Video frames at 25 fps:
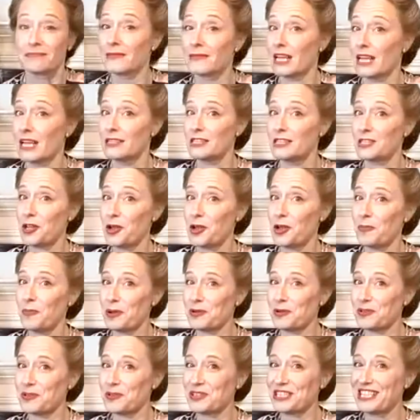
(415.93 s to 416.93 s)
assuming
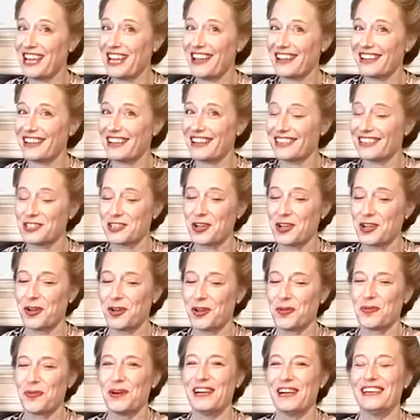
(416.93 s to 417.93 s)
all the tech has
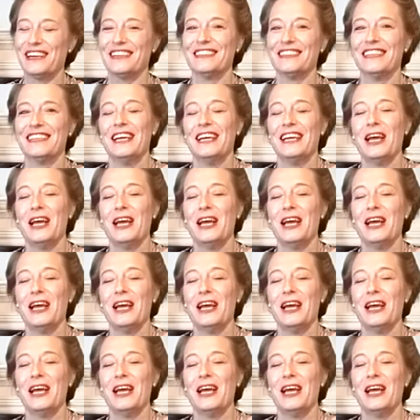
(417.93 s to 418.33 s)
gone well,